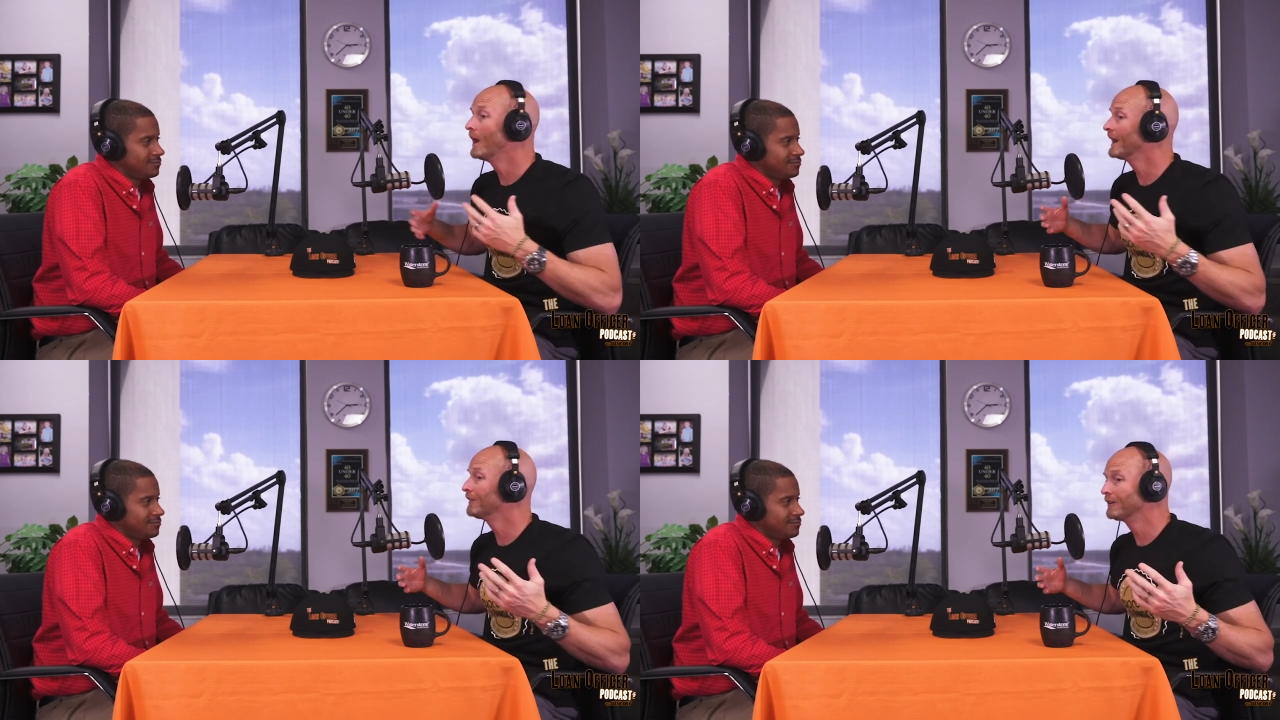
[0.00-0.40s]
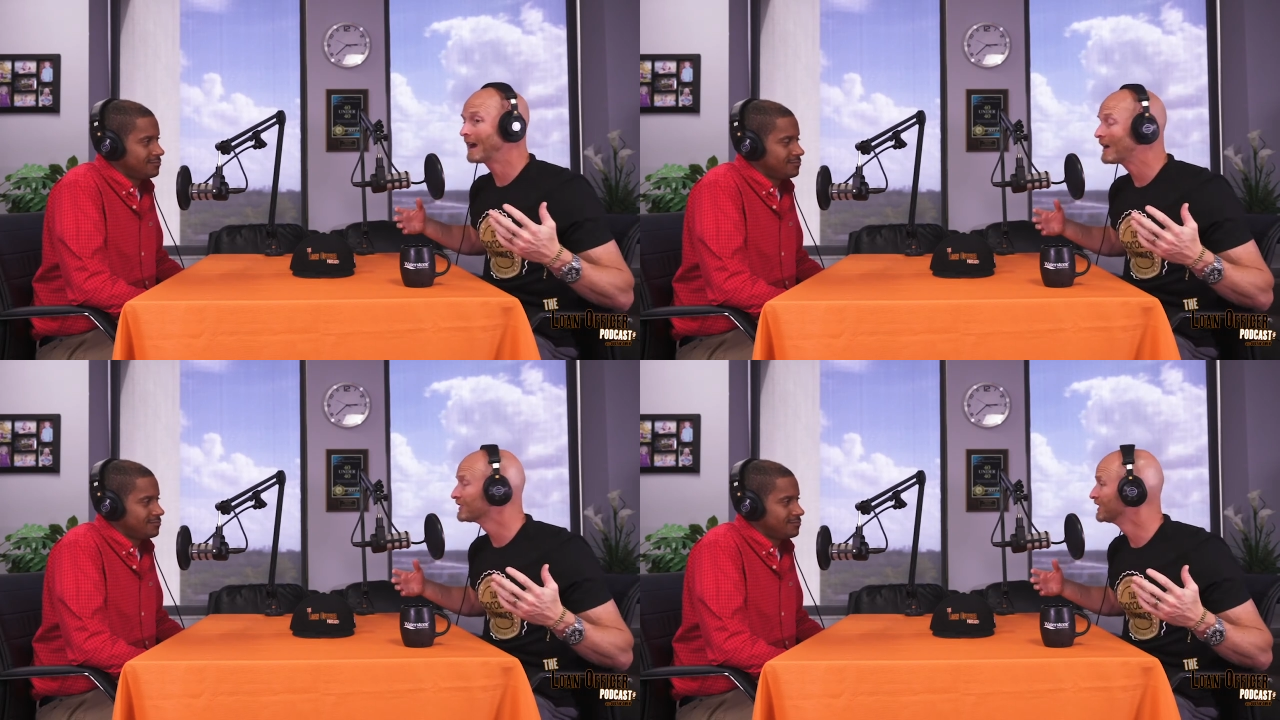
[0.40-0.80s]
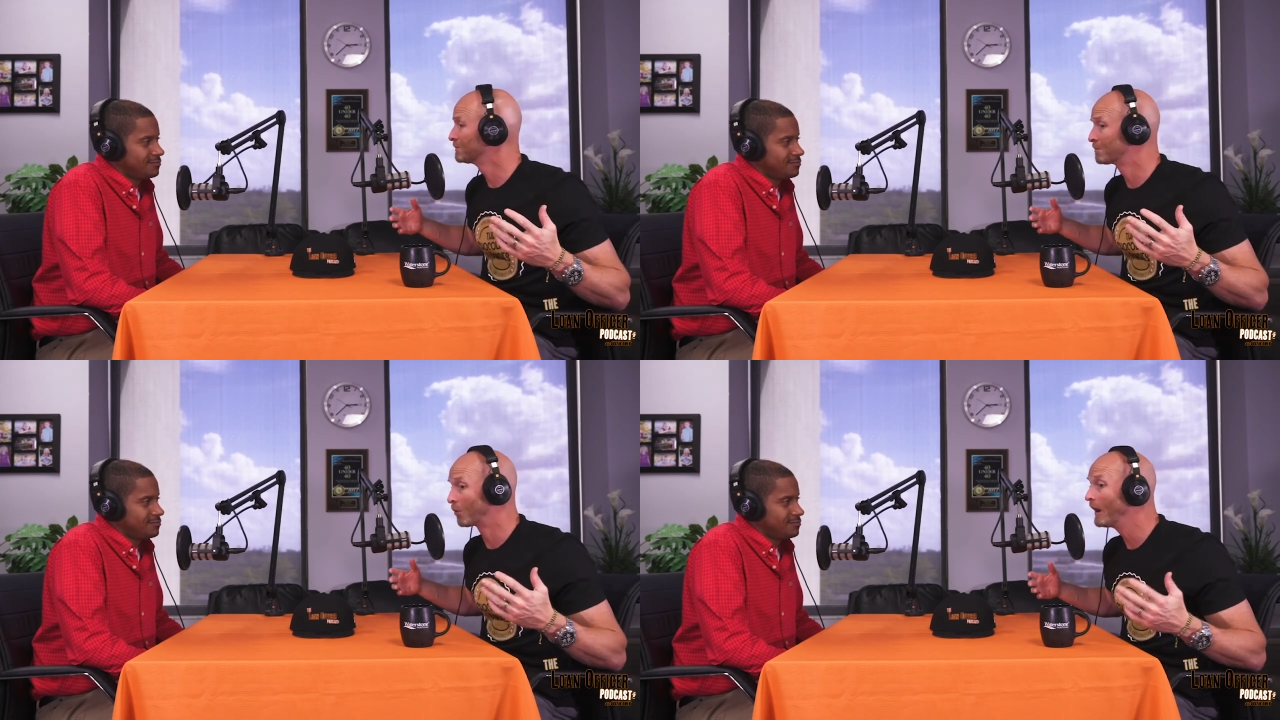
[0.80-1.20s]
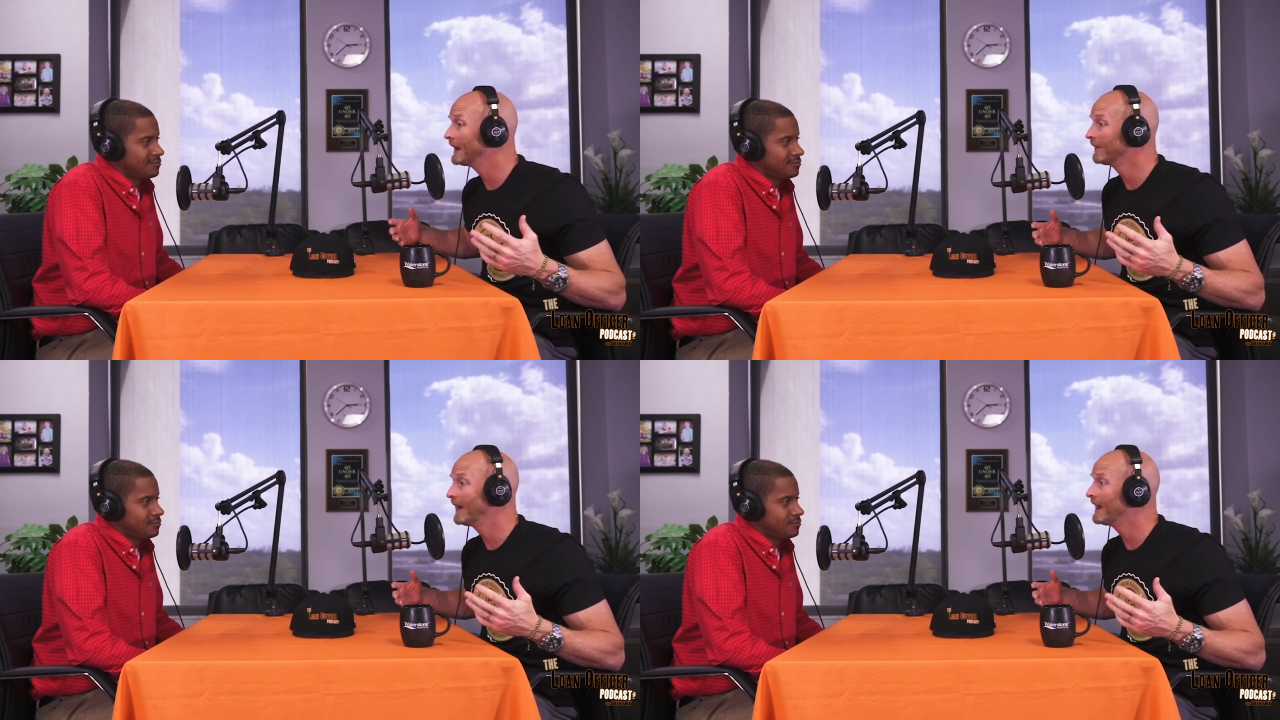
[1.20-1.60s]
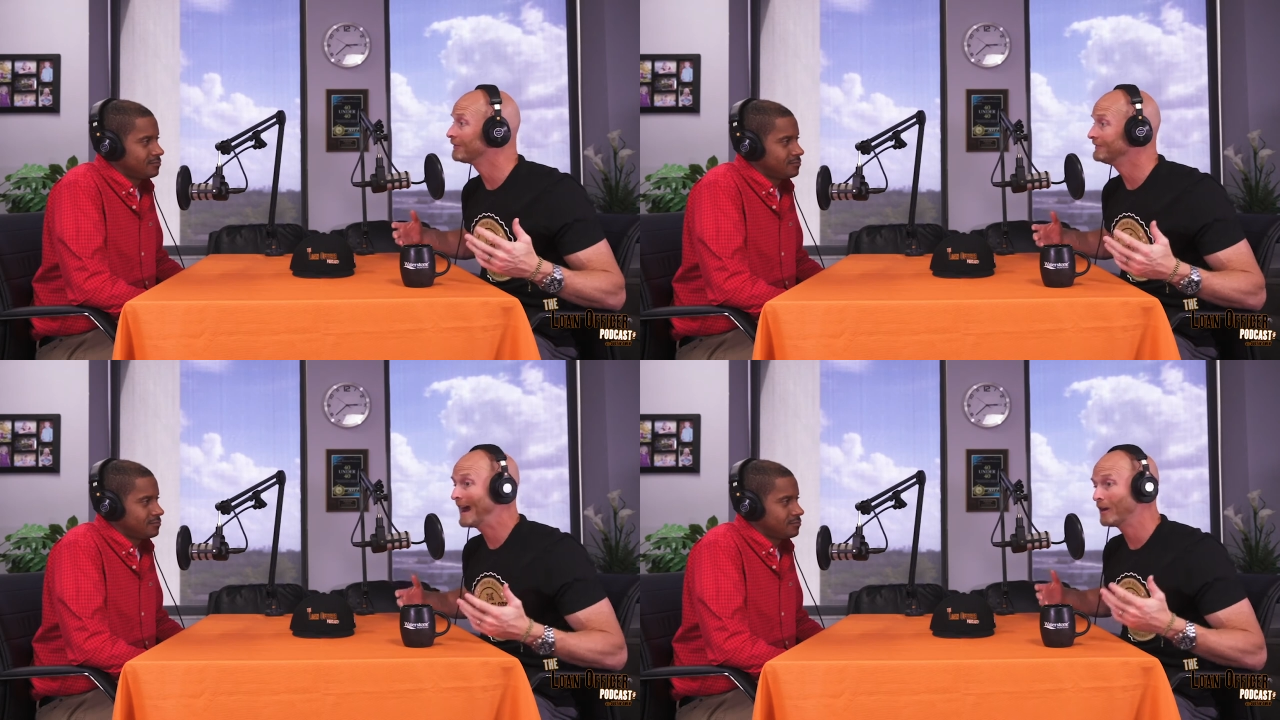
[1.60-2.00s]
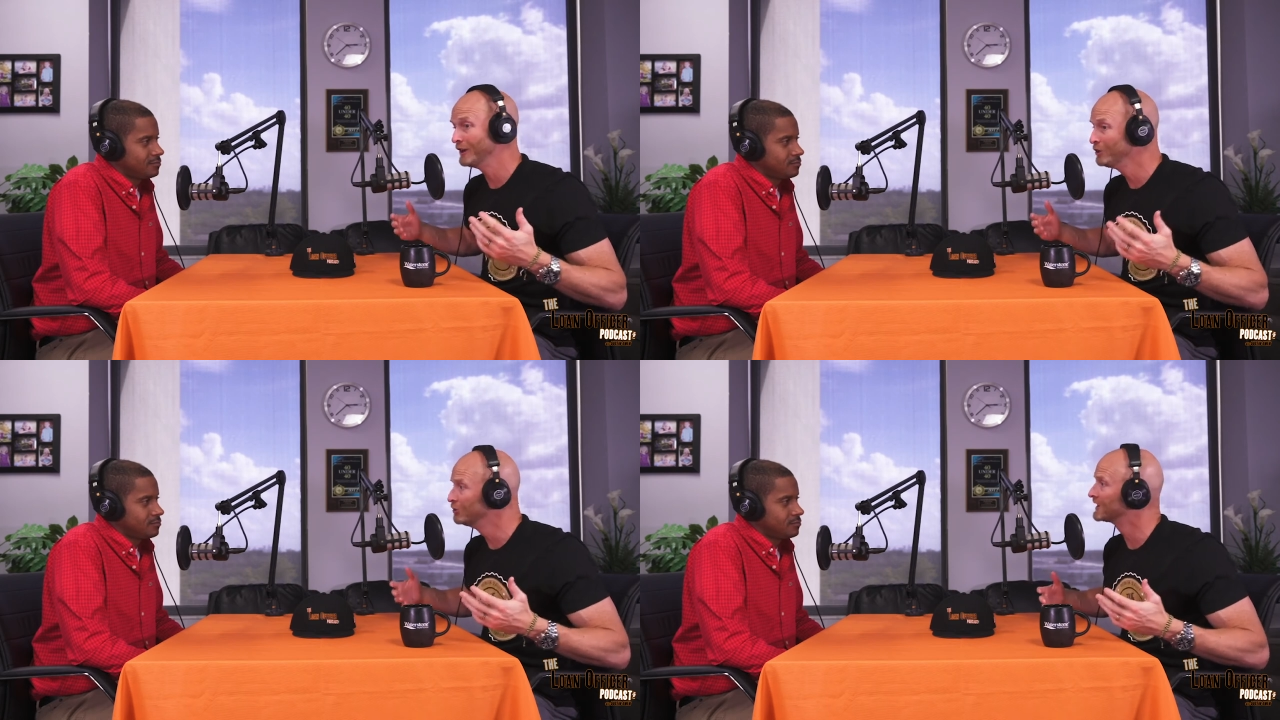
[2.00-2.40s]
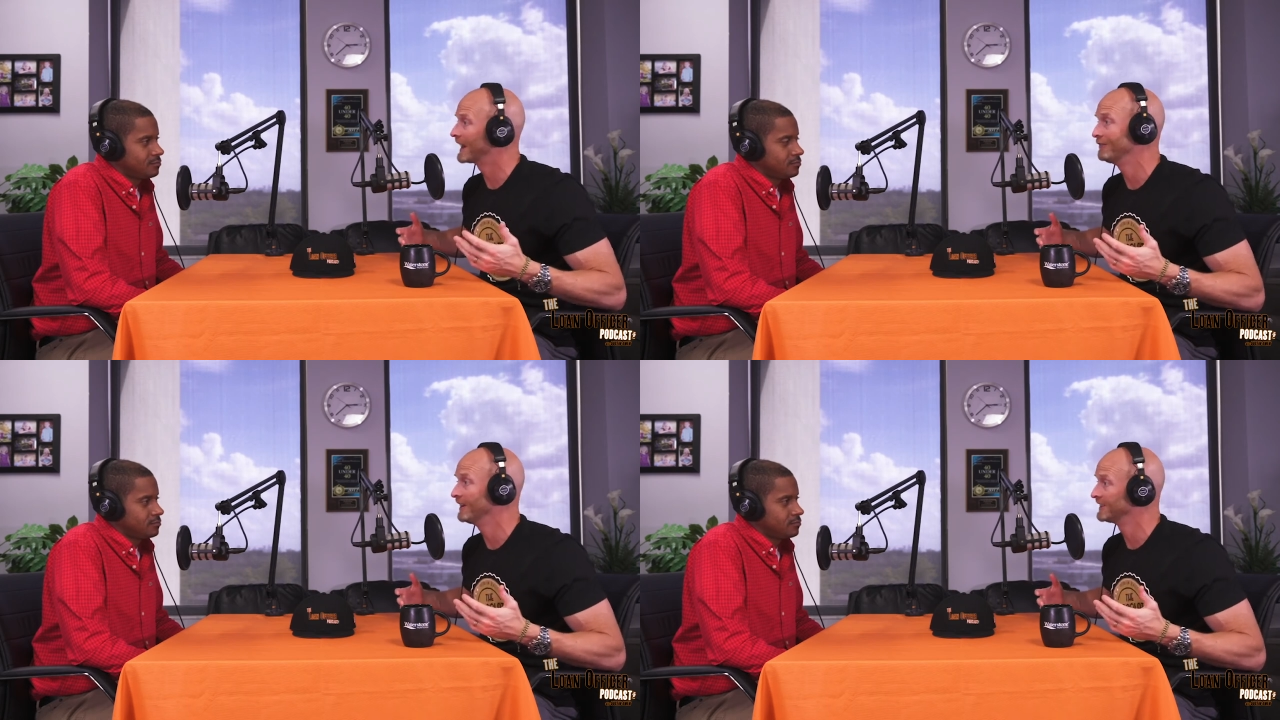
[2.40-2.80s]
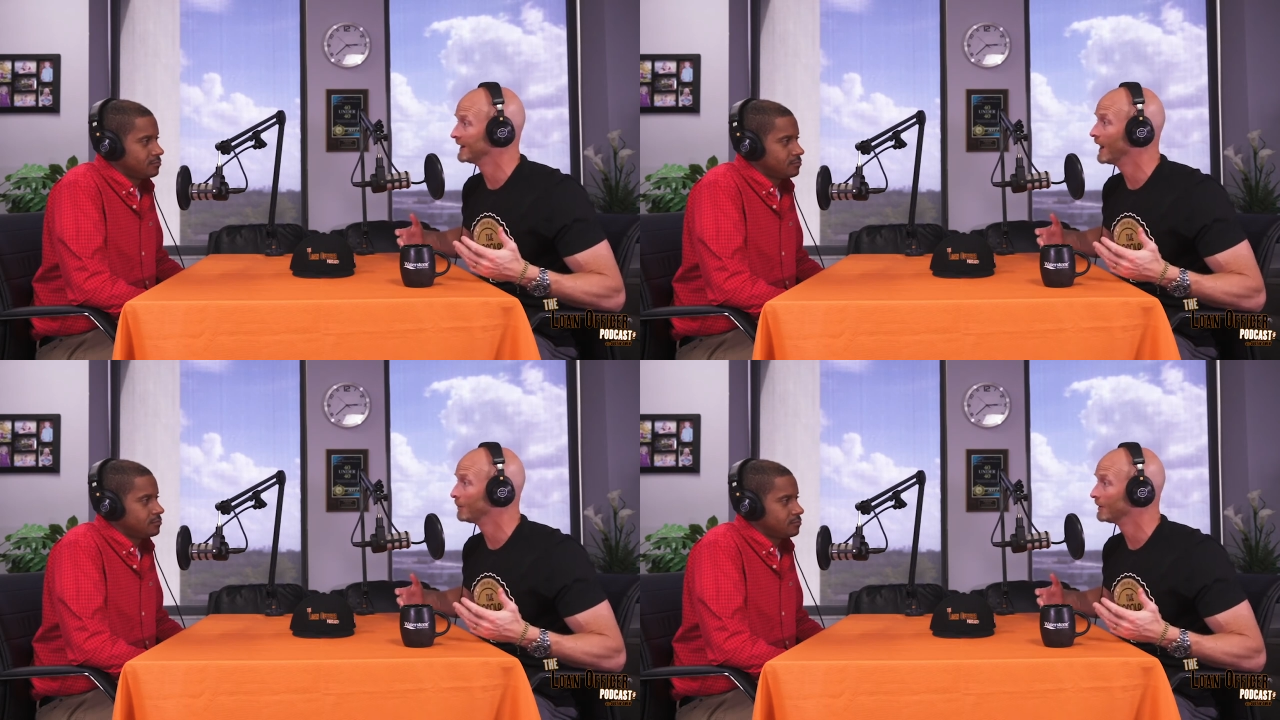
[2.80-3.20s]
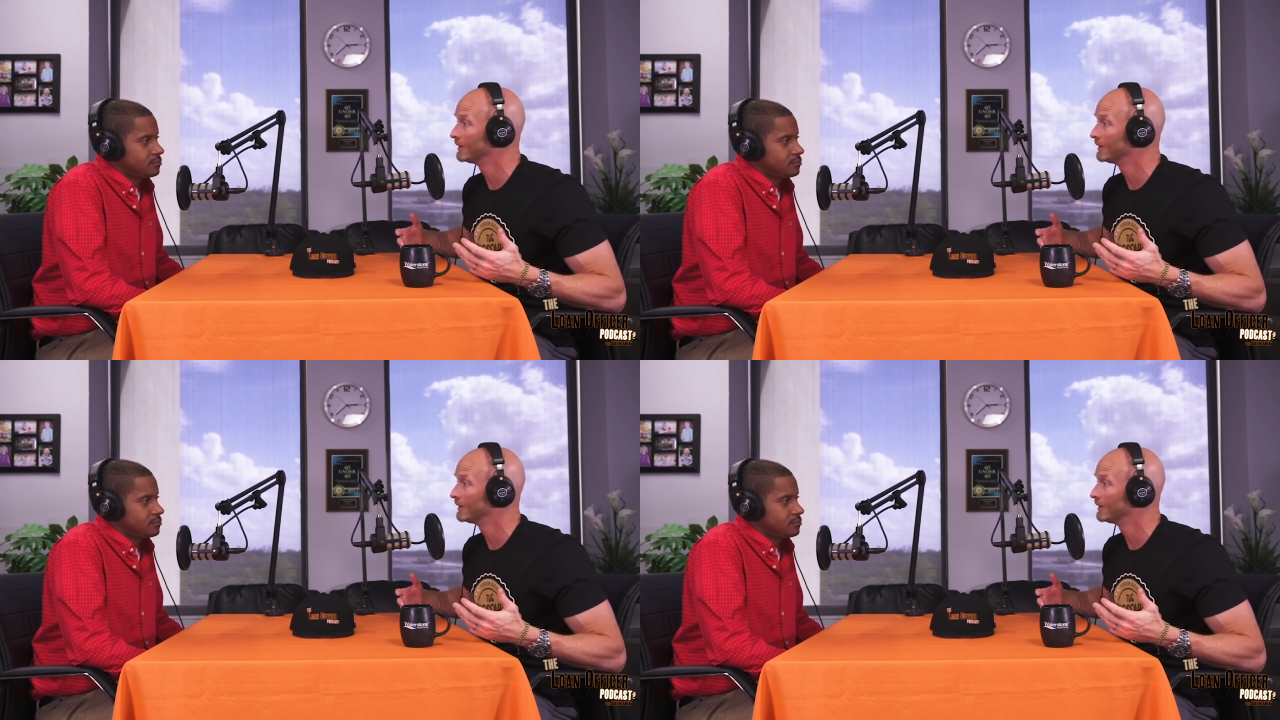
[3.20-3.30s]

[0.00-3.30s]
Speaker 1: if your house is breaking the F down and you just got to fix it up?